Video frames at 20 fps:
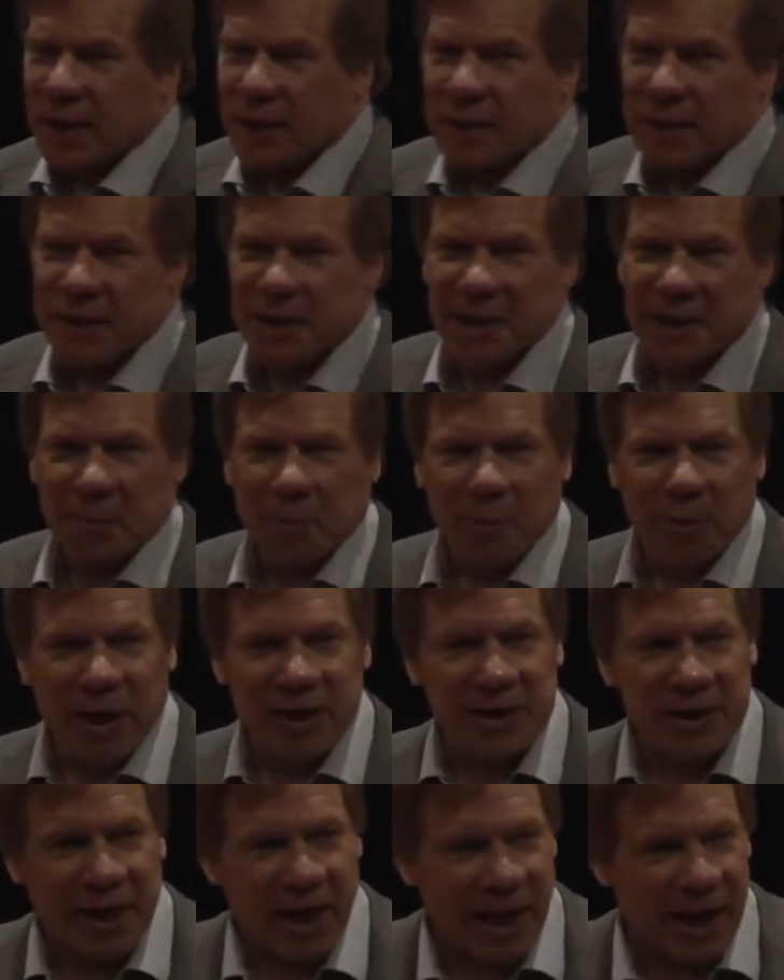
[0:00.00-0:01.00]
They did a
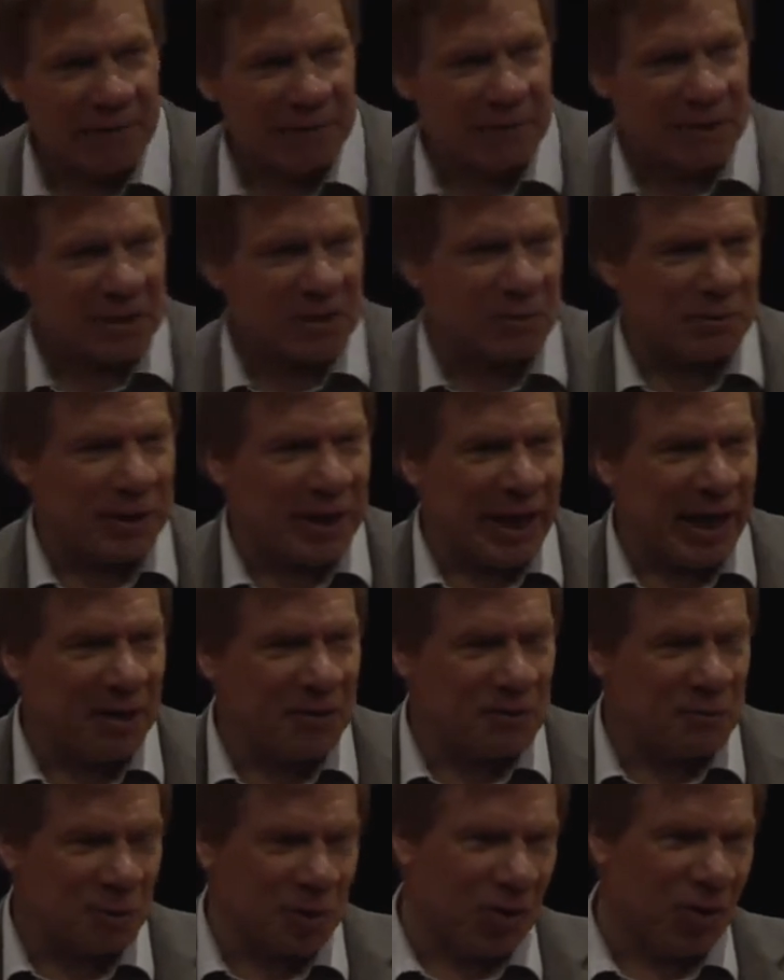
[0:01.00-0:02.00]
press conference to
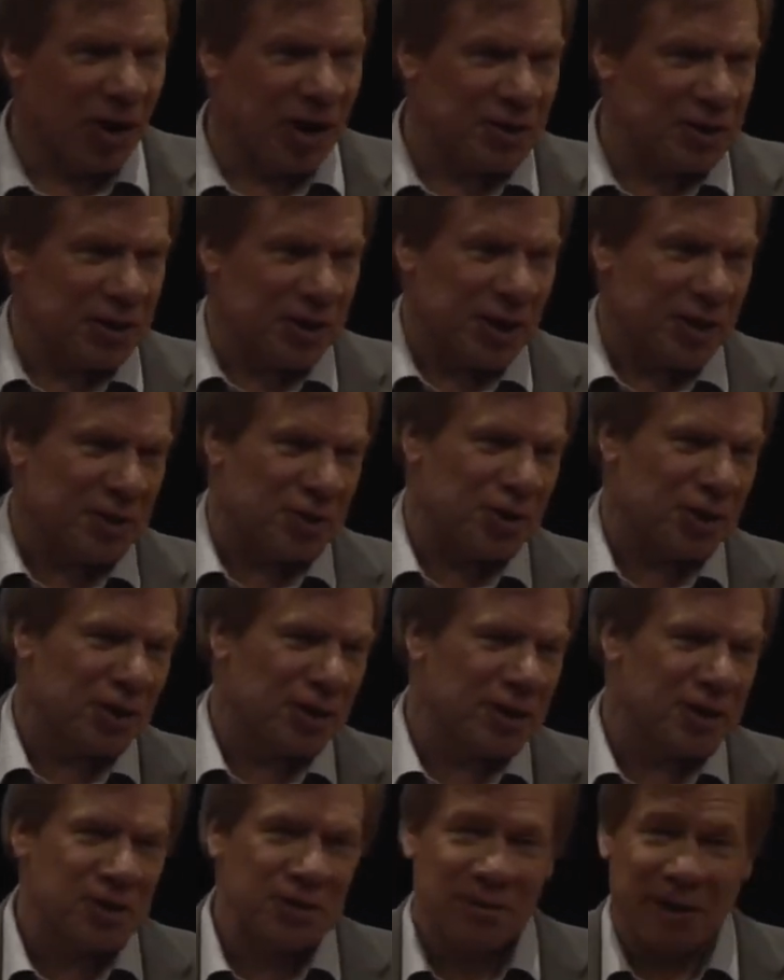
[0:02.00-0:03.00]
announce, we're launching our
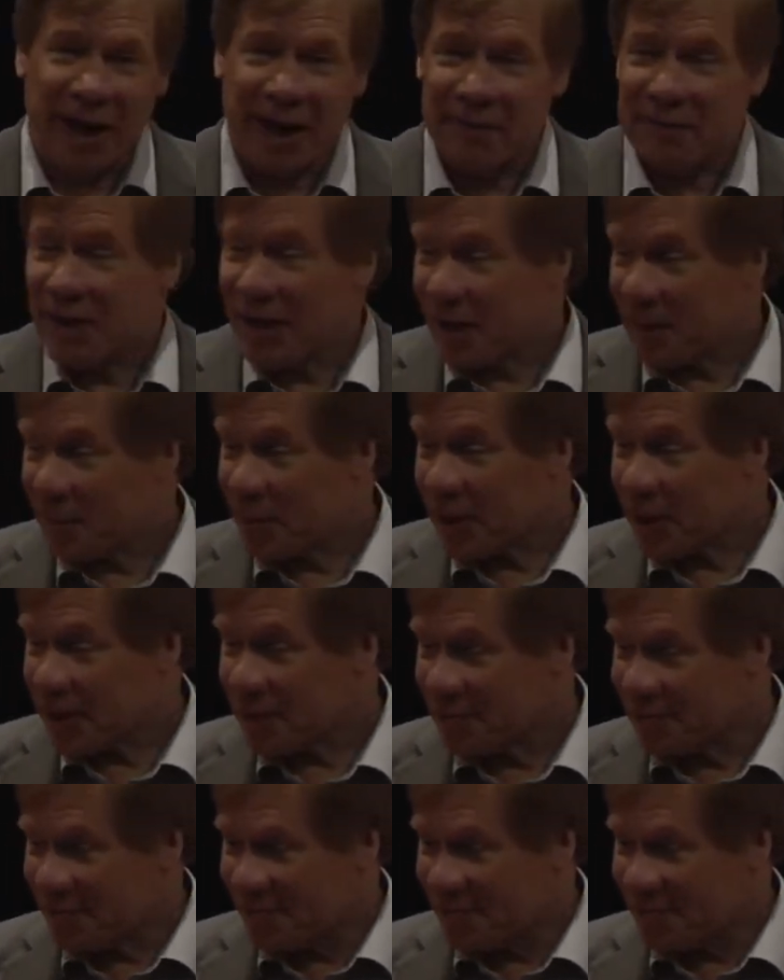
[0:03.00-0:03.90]
Jerk and Drive campaign.